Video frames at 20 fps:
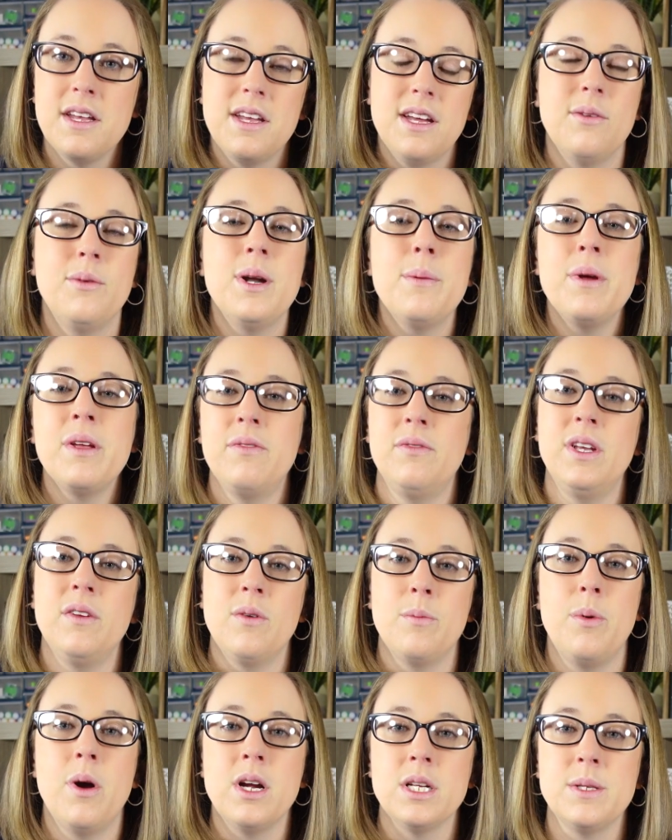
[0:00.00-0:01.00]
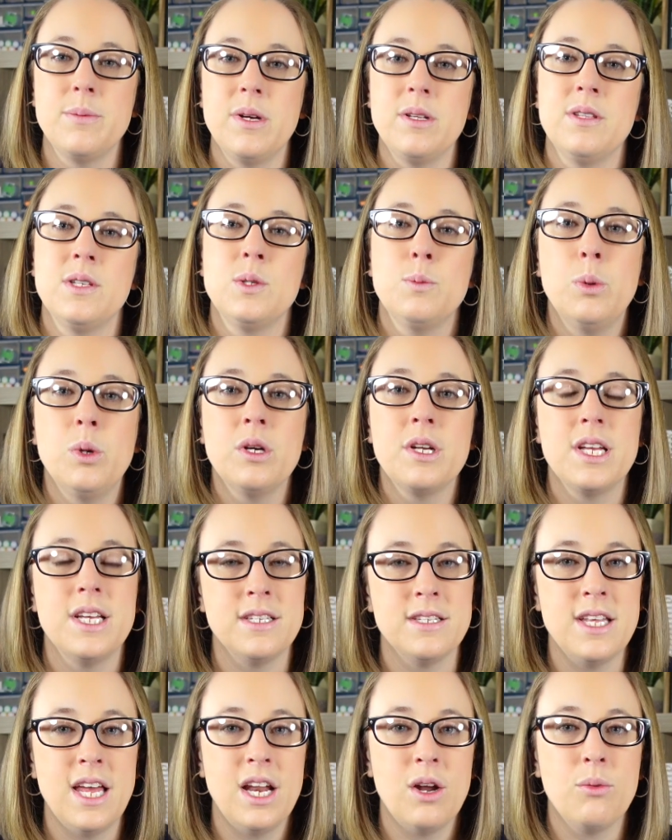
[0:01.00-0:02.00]
And one of my favorite parts about this book
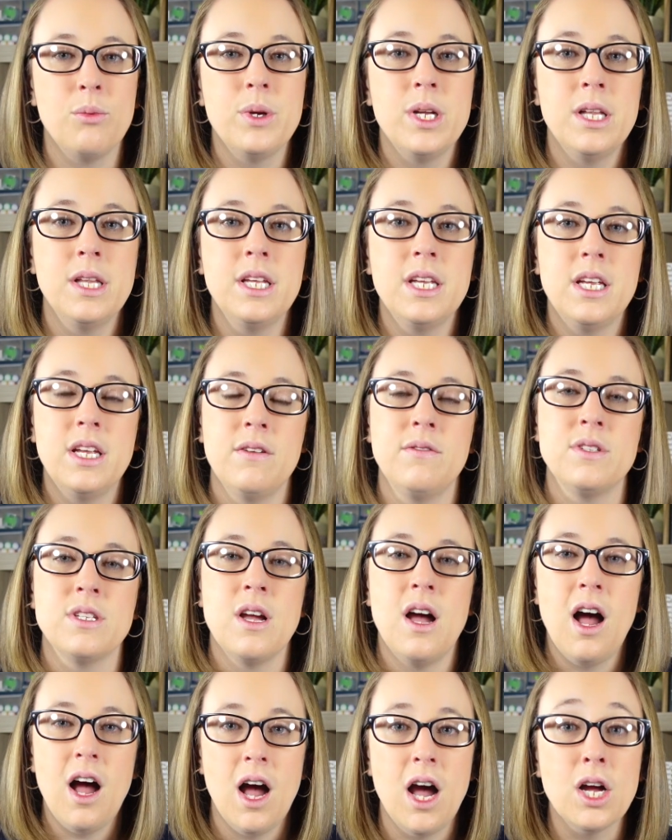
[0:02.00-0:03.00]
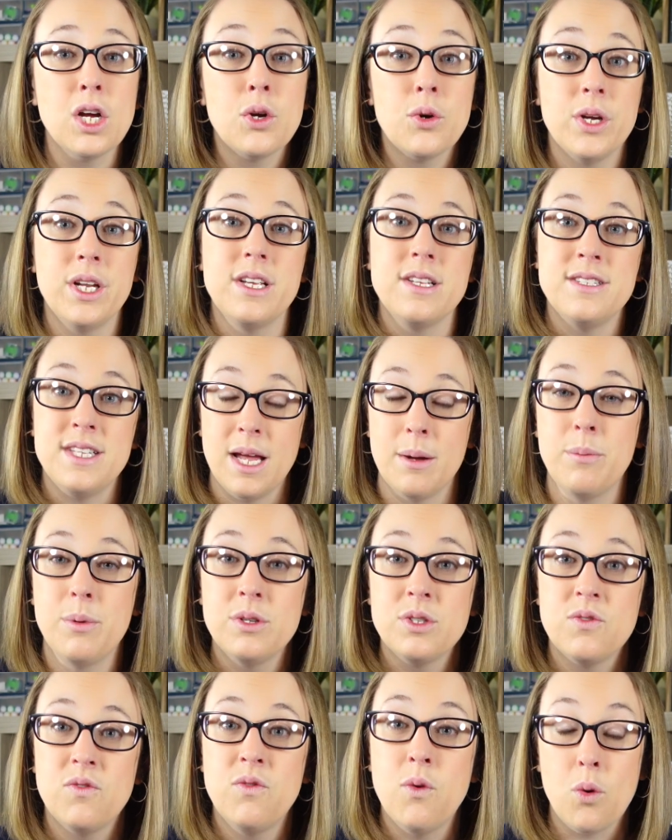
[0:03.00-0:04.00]
is that it really gives concrete
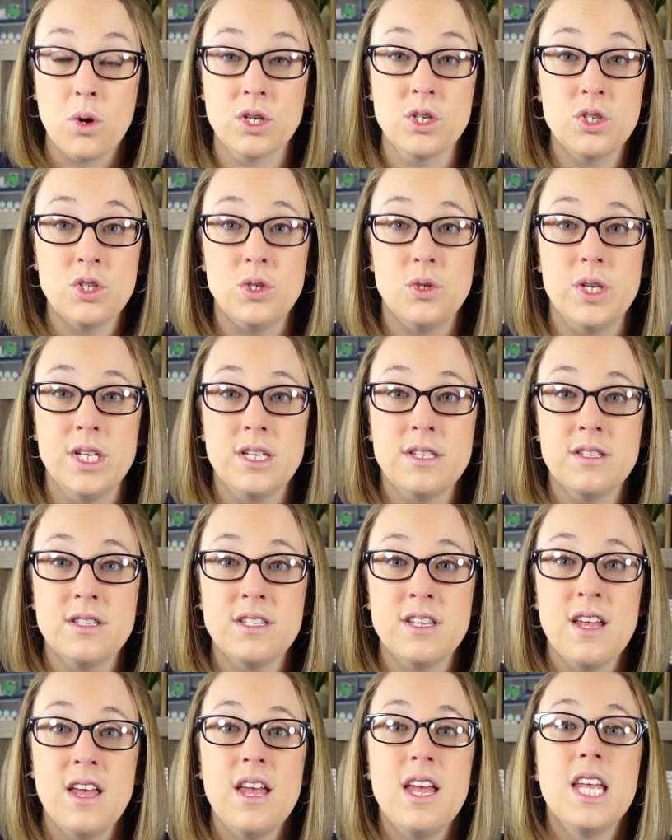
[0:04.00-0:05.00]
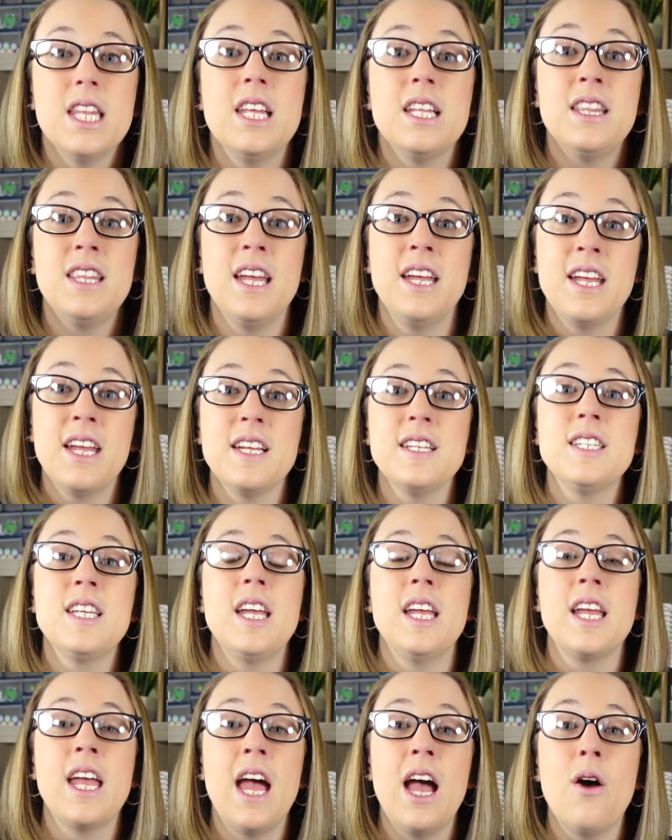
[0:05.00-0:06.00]
examples for students that they can
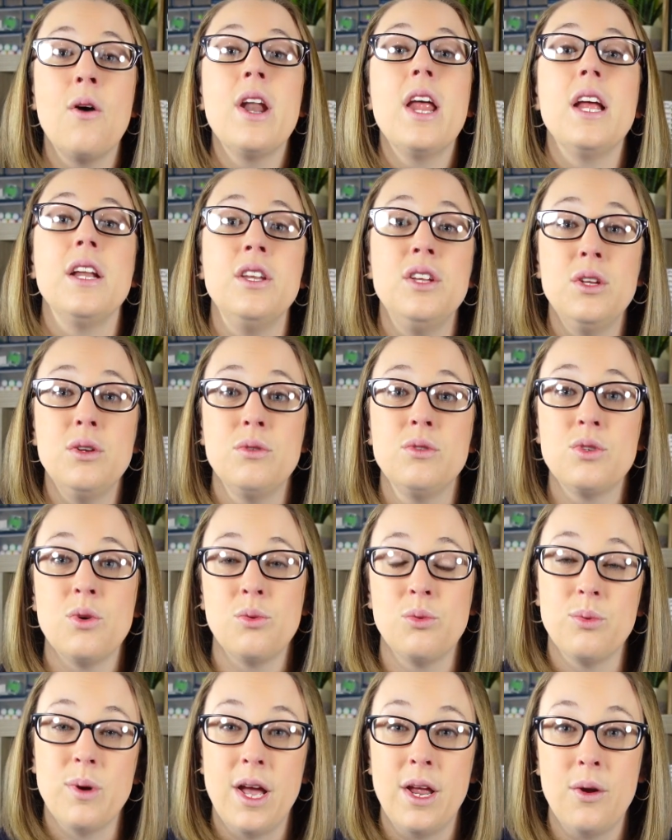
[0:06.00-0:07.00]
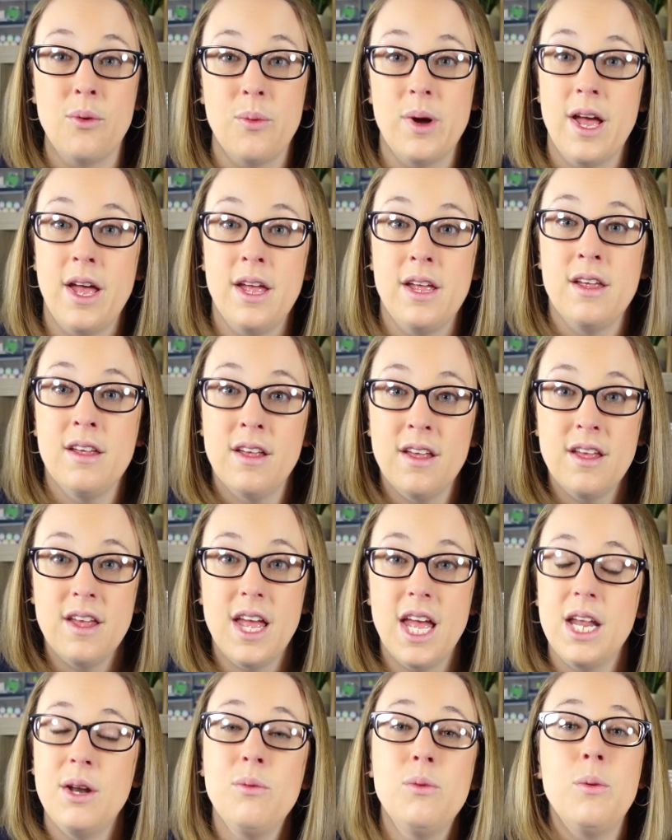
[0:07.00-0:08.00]
take out and use right away,
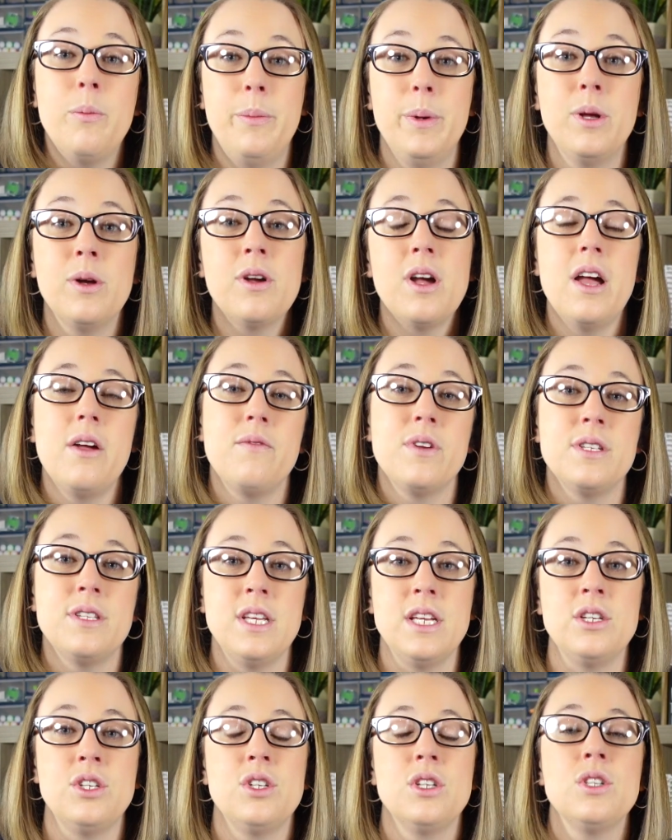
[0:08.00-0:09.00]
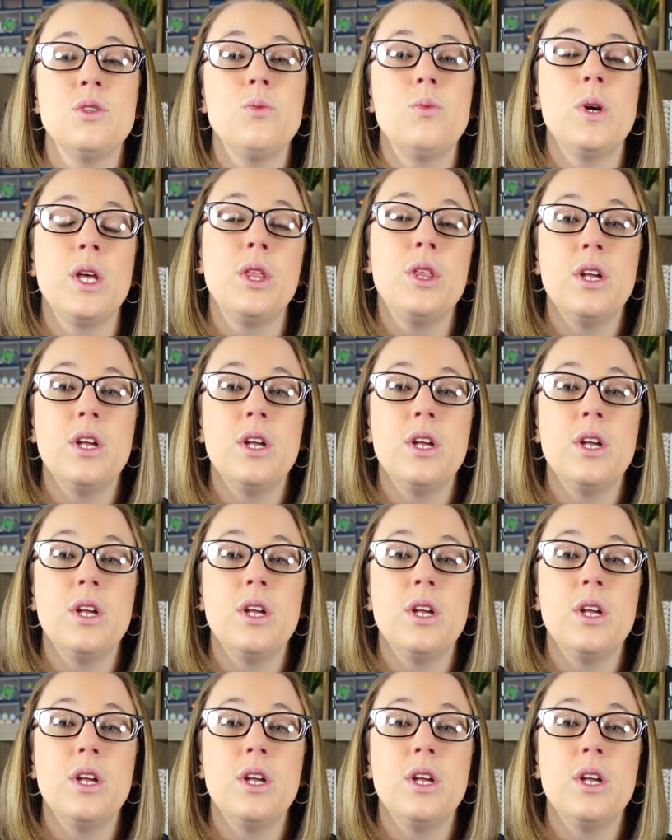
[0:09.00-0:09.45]
and it will build conversations with